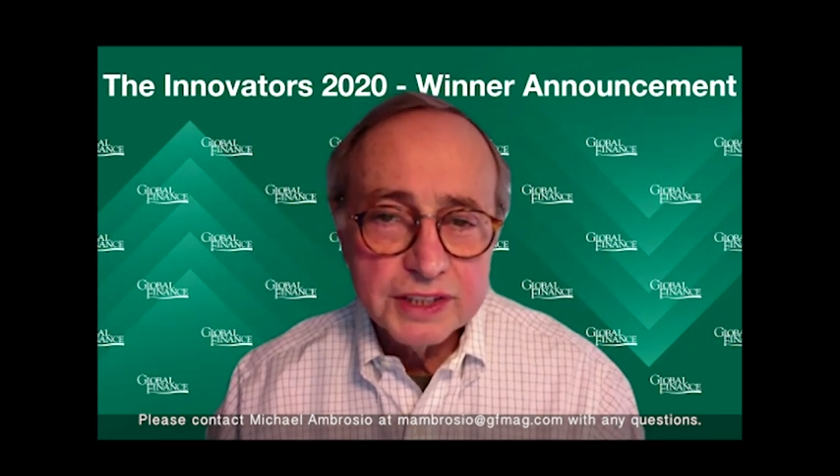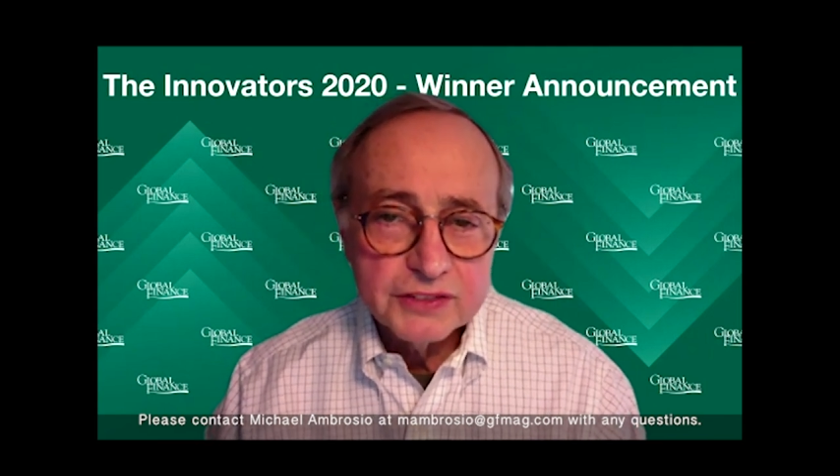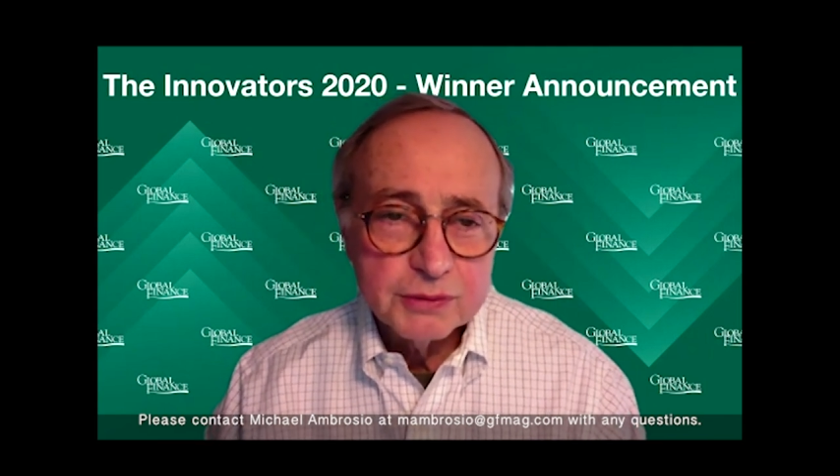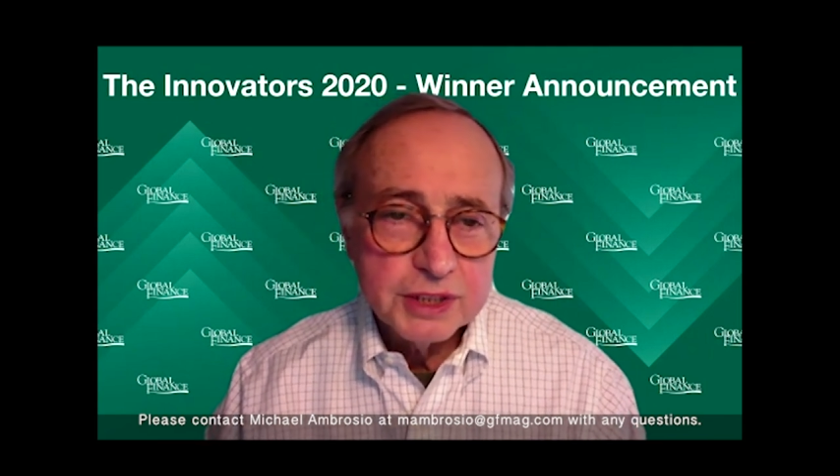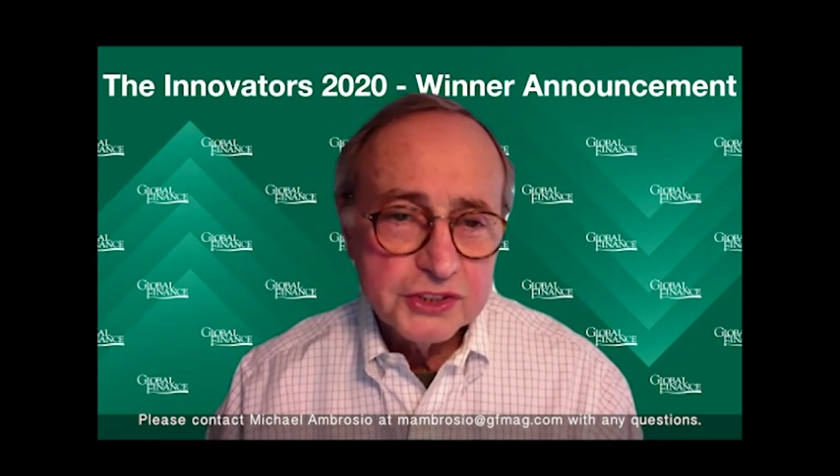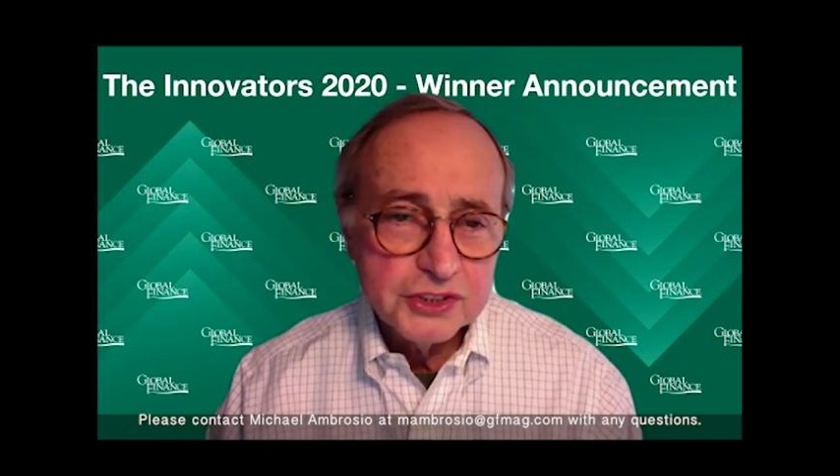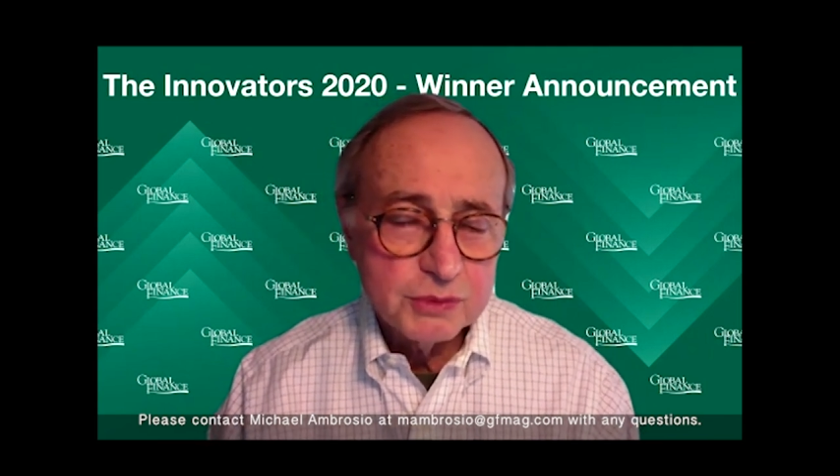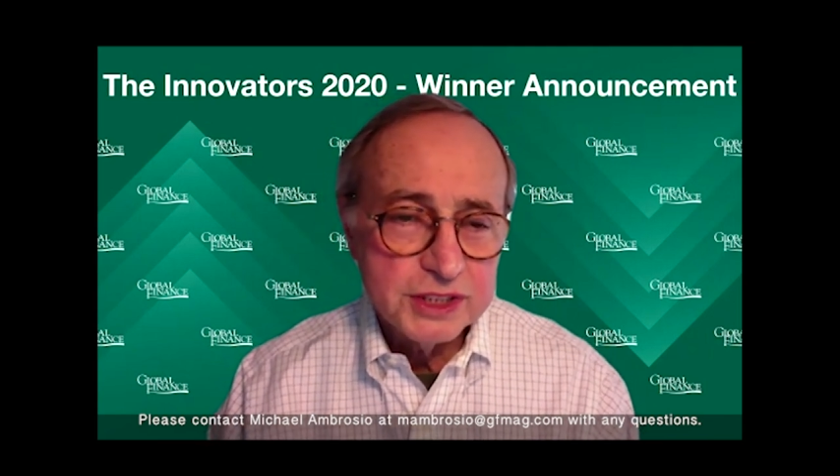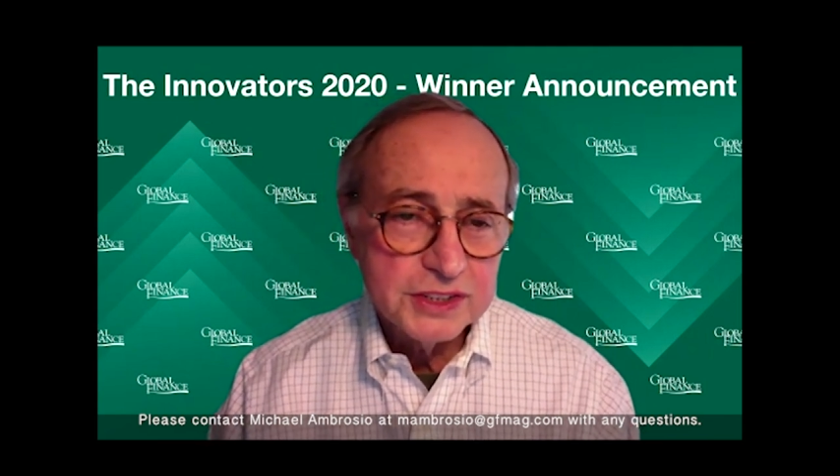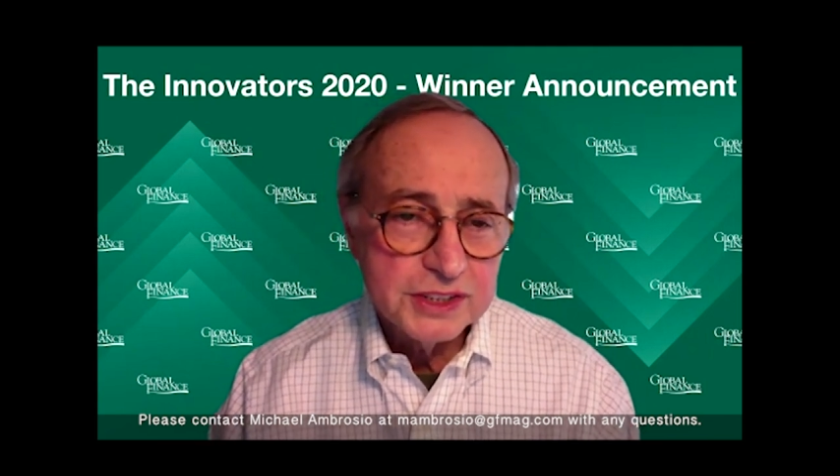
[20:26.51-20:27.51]
information
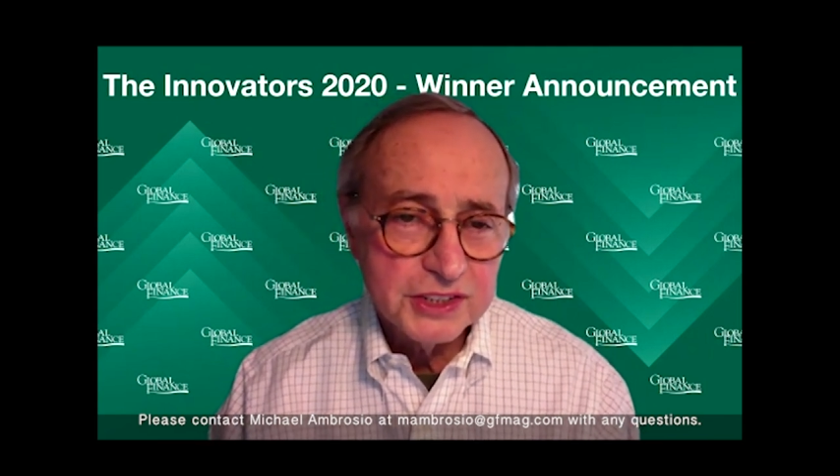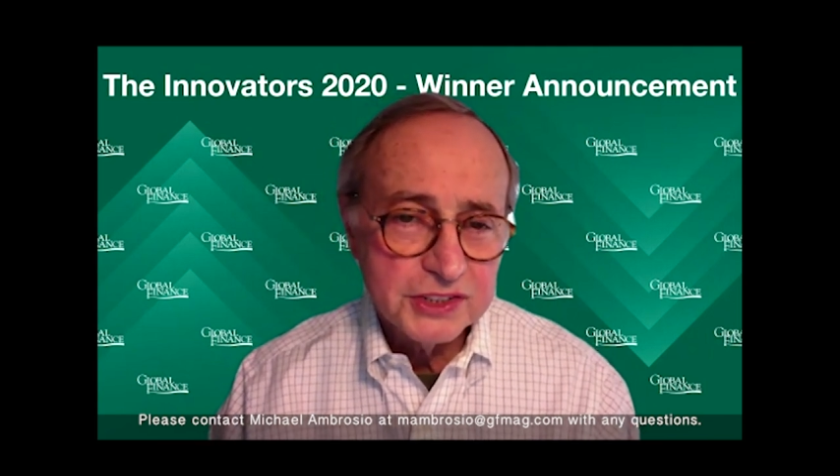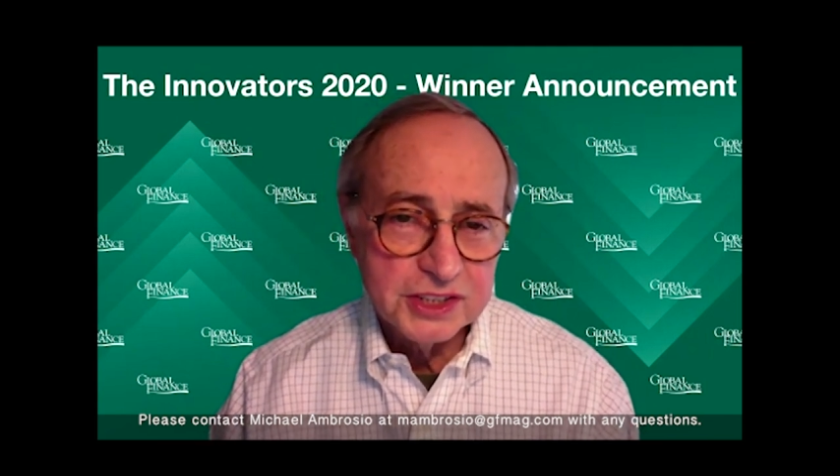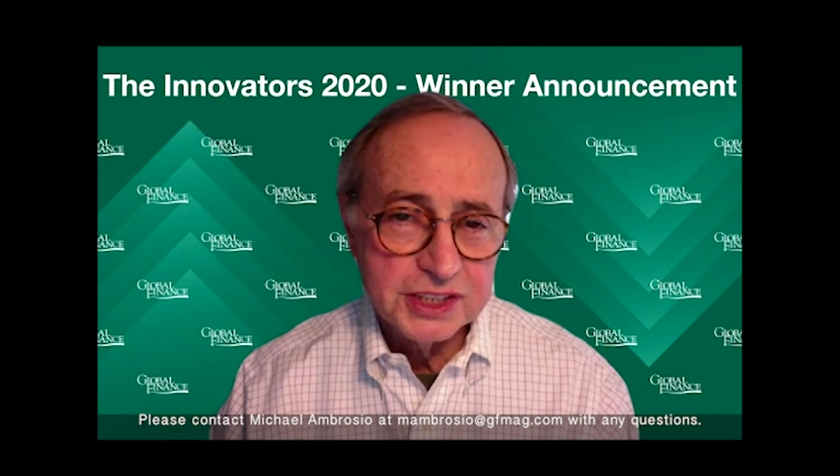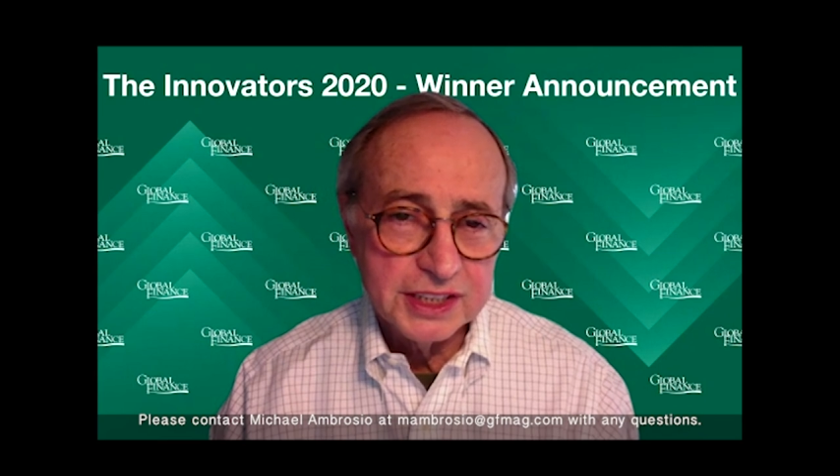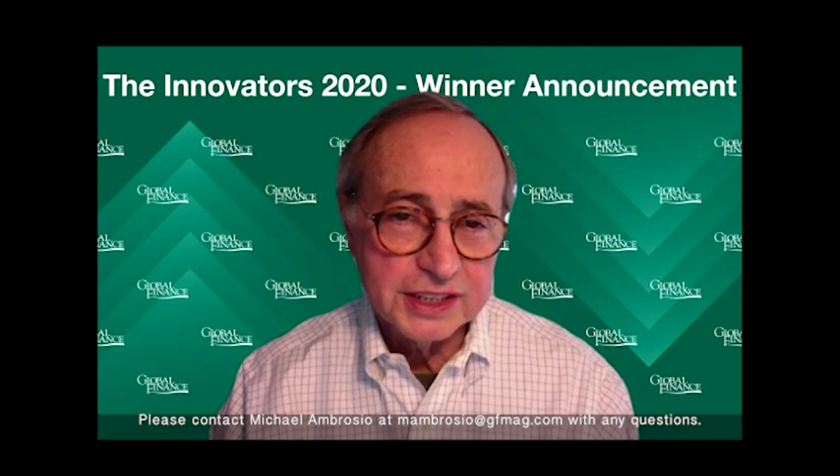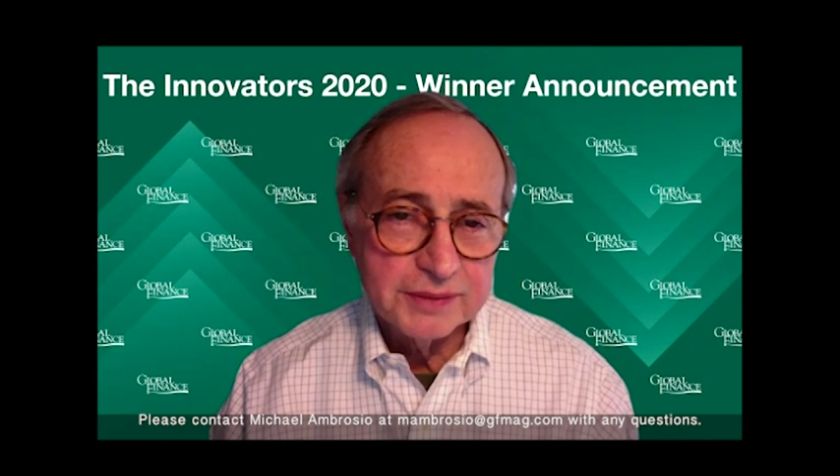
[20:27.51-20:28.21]
we discussed today.